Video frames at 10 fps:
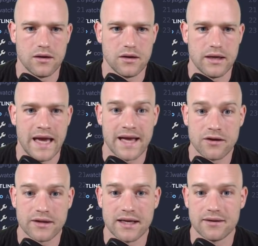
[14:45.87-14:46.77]

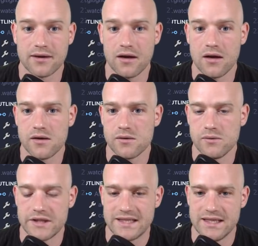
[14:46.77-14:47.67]
header delta,
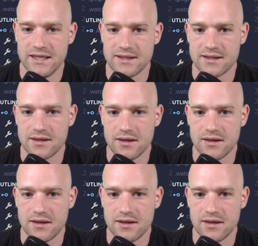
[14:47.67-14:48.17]
which is